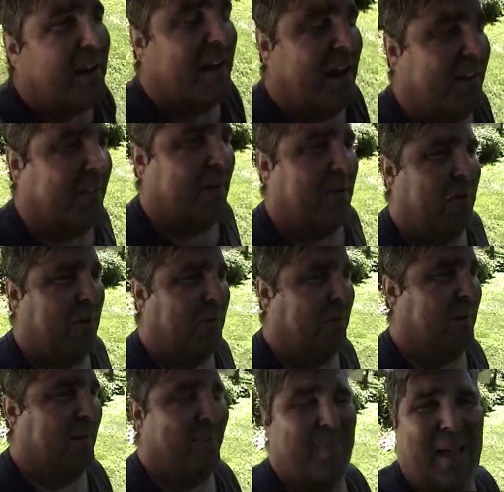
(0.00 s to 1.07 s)
on the
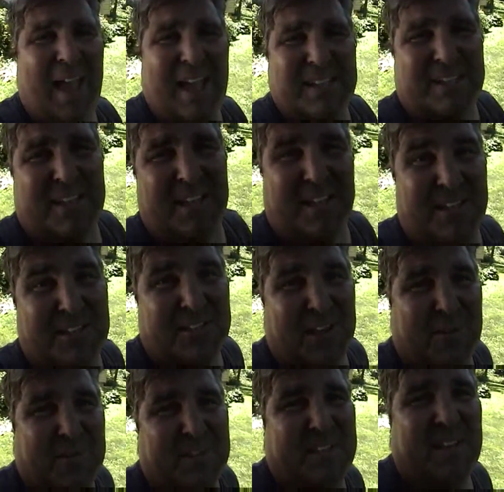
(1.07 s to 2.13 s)
whole asking ye
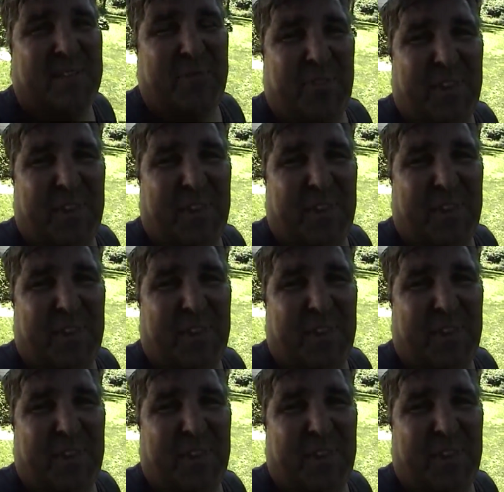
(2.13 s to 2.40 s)
shall receive